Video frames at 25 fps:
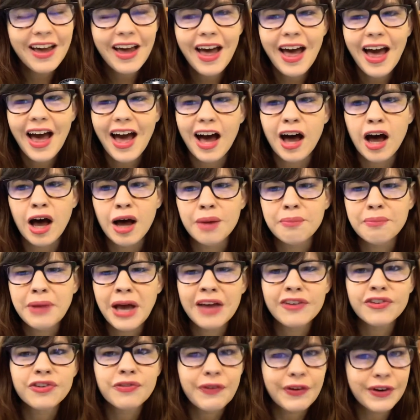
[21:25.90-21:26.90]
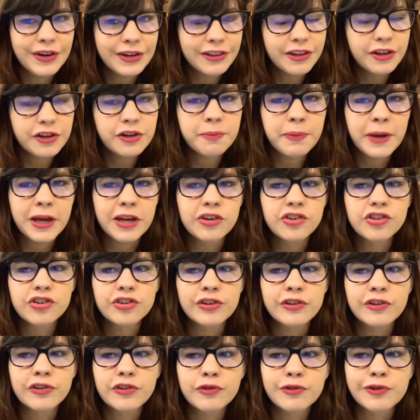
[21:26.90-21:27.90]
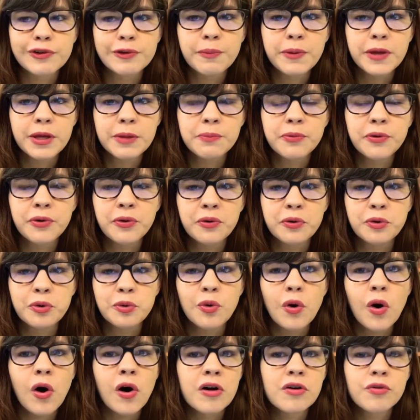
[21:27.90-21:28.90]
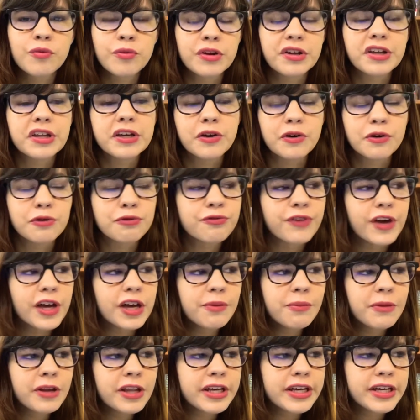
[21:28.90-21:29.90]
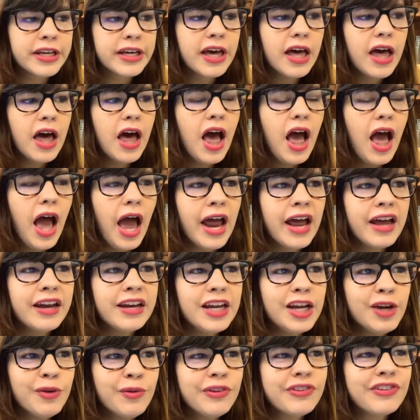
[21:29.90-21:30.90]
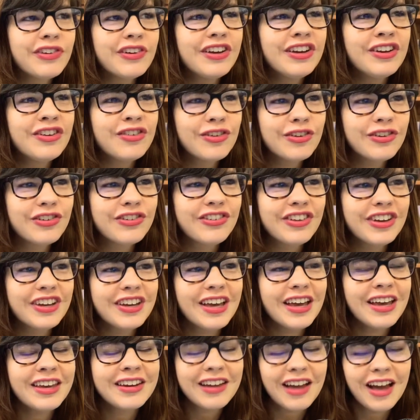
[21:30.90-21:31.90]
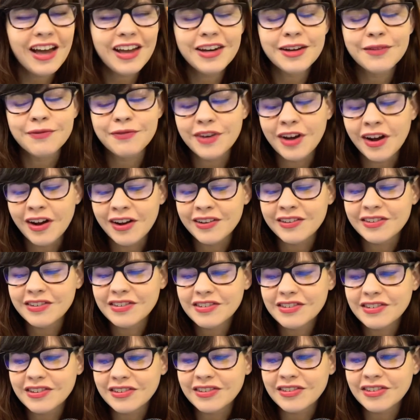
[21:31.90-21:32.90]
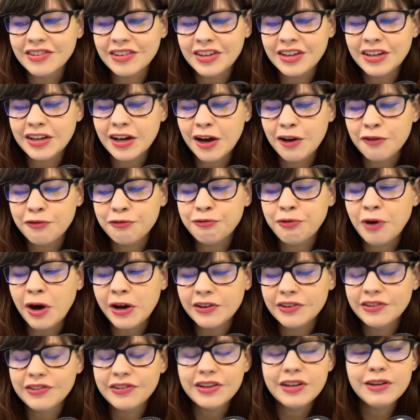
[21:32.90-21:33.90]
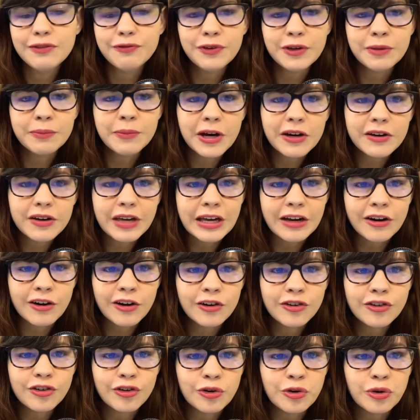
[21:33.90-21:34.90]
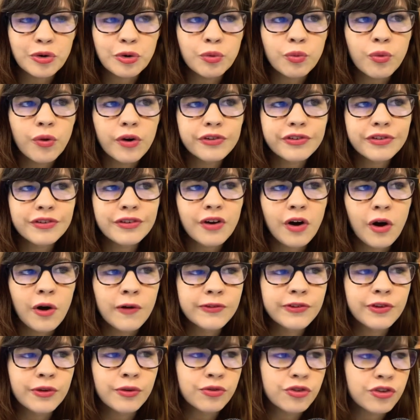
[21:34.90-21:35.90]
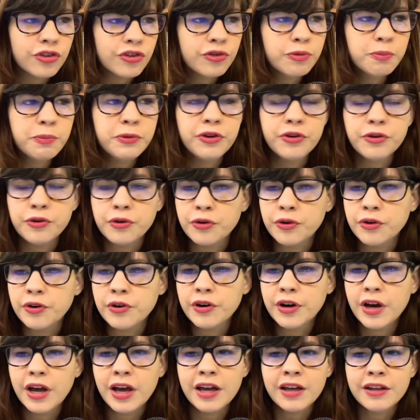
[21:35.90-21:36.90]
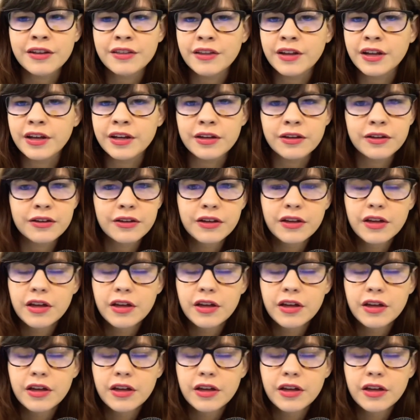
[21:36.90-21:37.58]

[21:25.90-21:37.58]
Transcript: has very little patience for people who aren't really her family, and it was interesting and kind of nice to see a feisty female character who wasn't also just pure and like